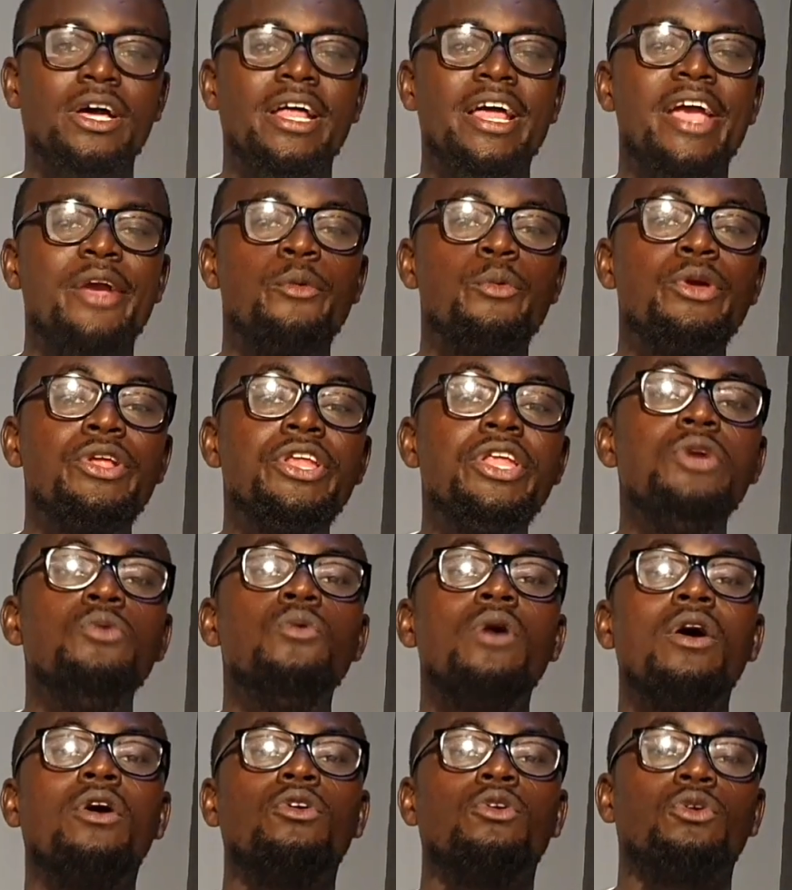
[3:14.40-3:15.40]
that a
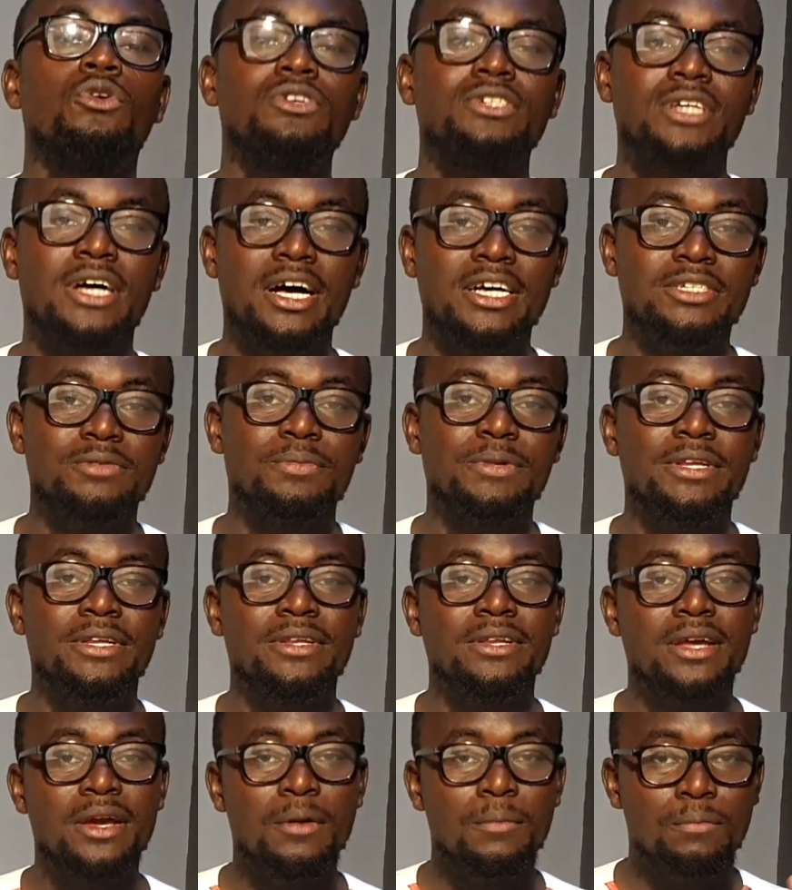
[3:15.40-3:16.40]
renewal clause has
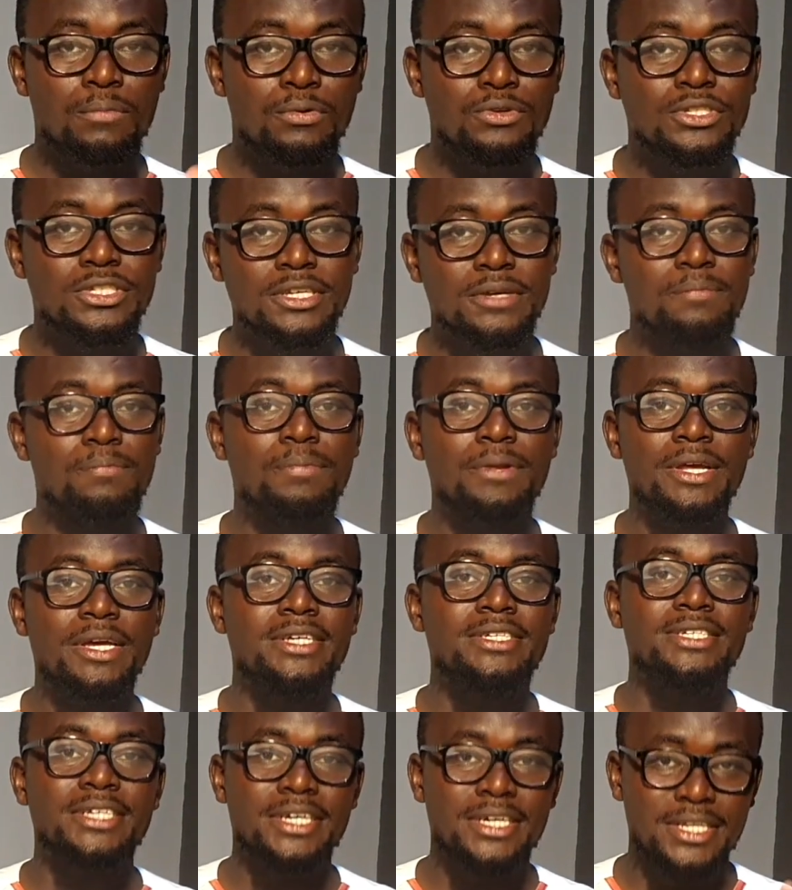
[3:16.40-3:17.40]
been put in
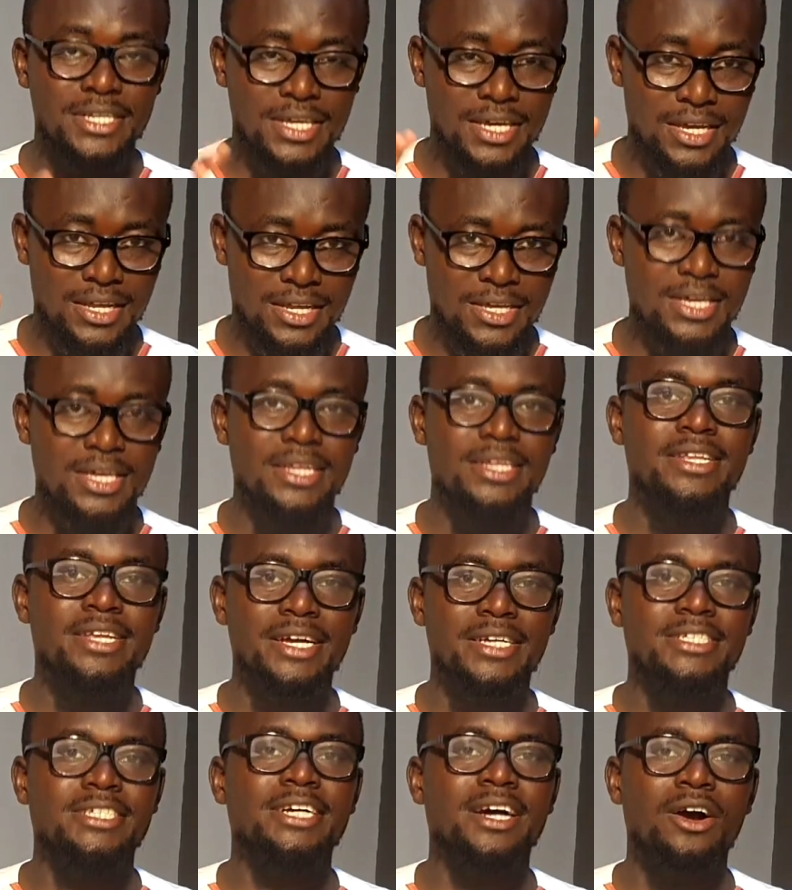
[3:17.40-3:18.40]
place in the
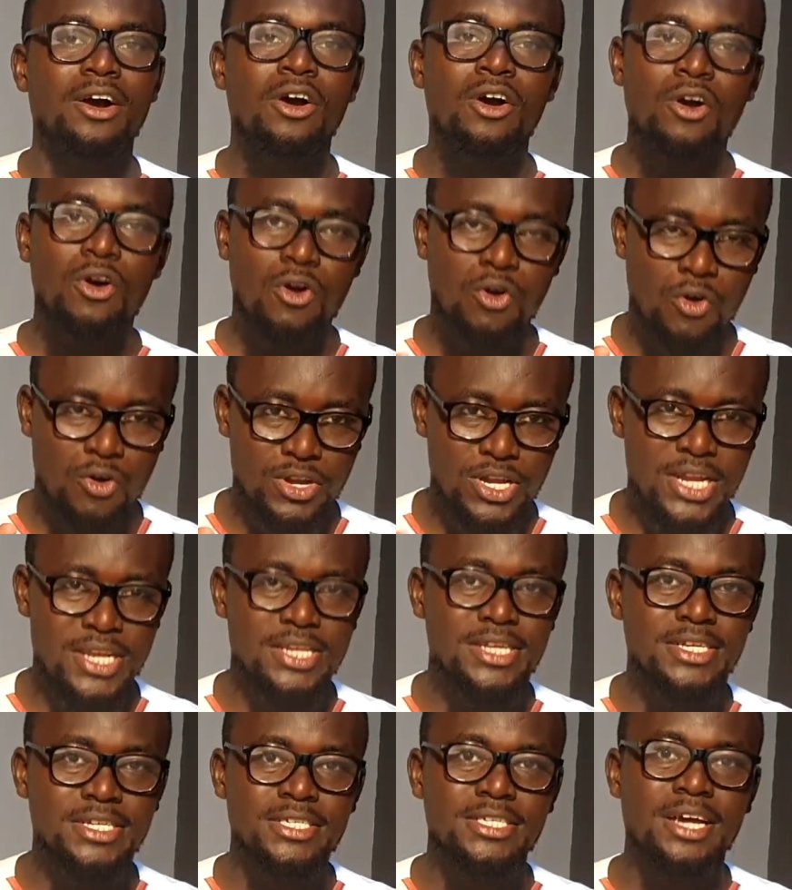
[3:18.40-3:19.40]
indenture or the
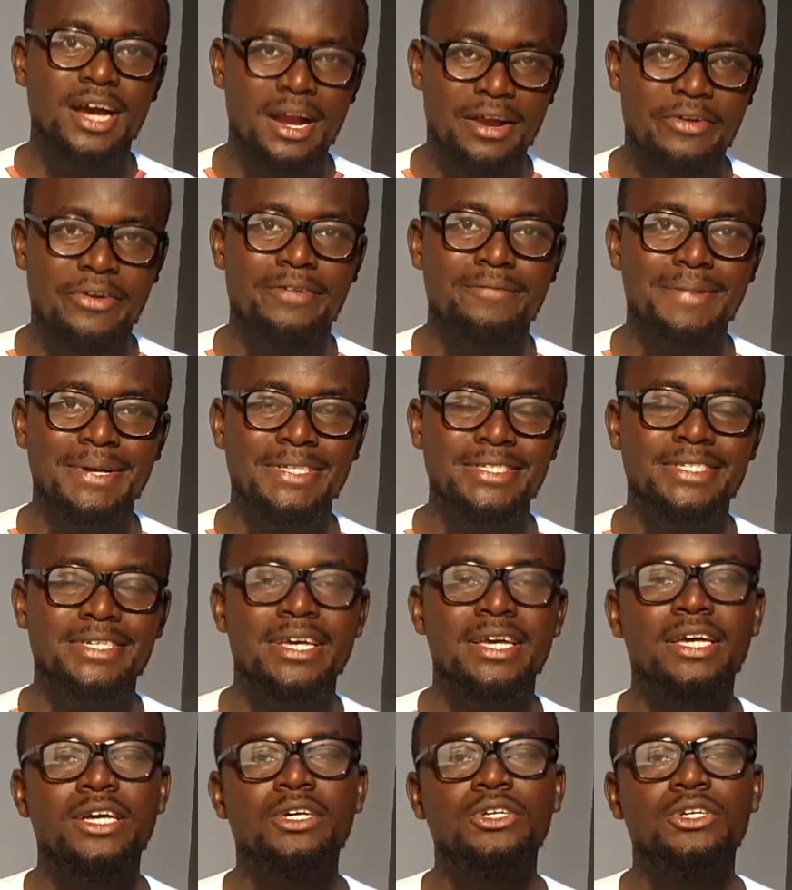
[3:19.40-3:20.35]
lease agreement.